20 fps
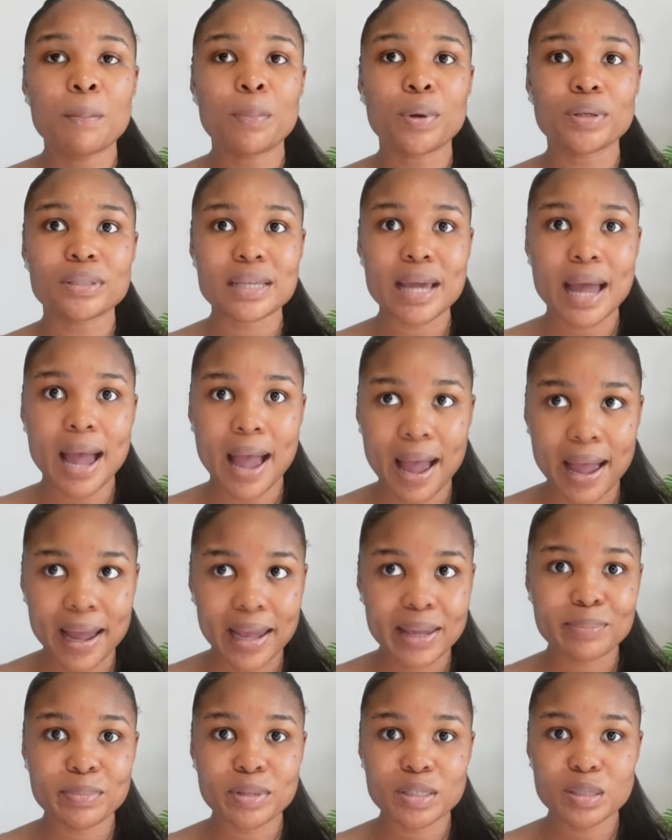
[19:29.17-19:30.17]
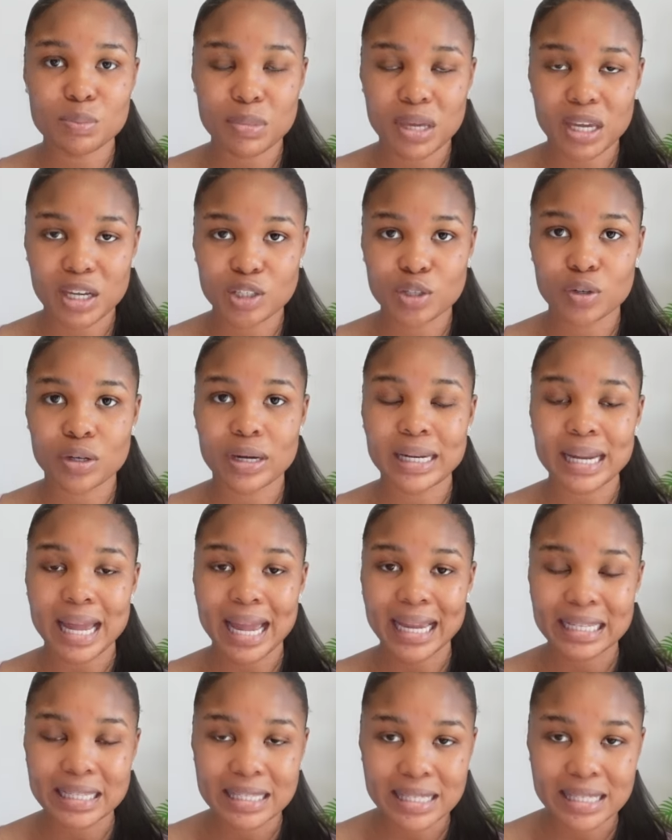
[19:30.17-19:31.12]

But I must make sure that I